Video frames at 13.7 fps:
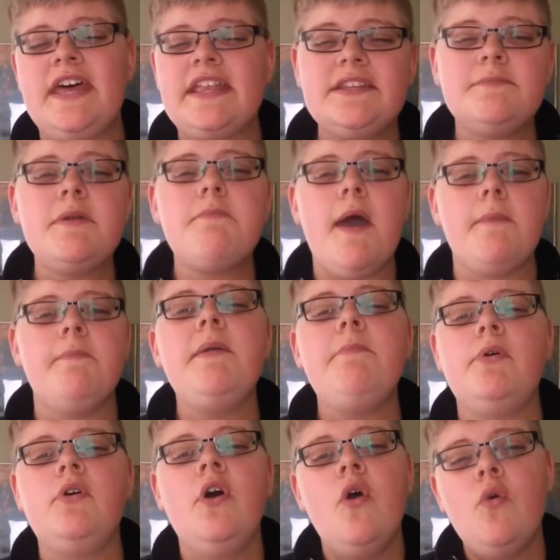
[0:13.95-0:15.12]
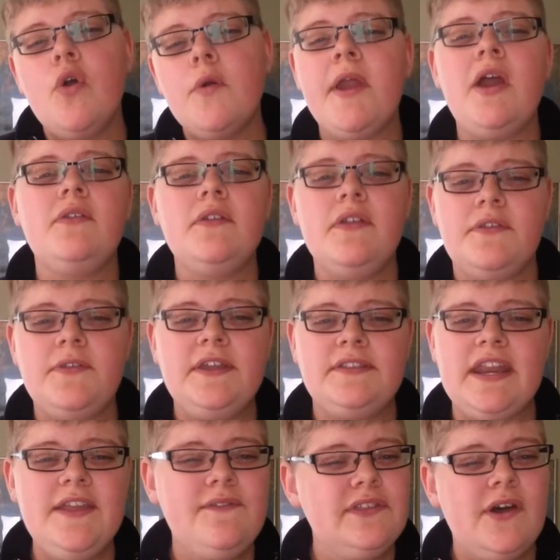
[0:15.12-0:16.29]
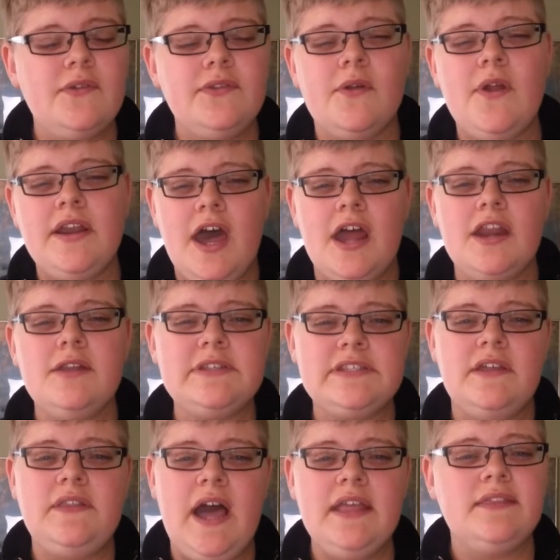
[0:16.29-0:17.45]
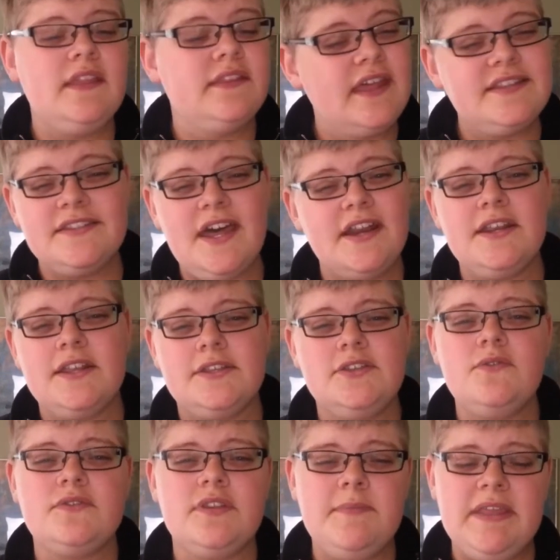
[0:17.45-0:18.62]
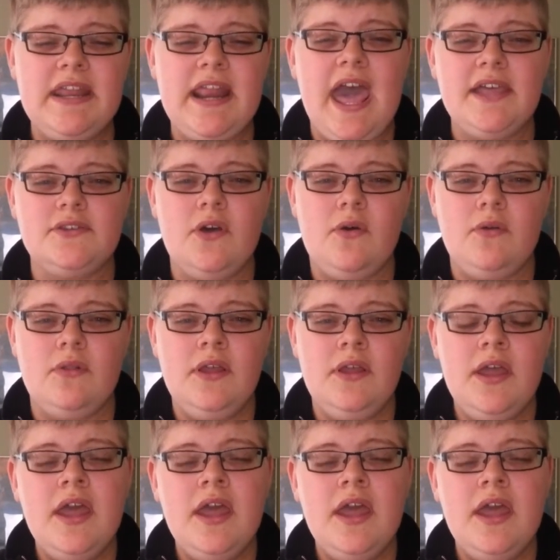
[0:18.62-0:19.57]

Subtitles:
sent to me by people who apparently think that even though they're anonymous online, that that's not an excuse to be an asshole.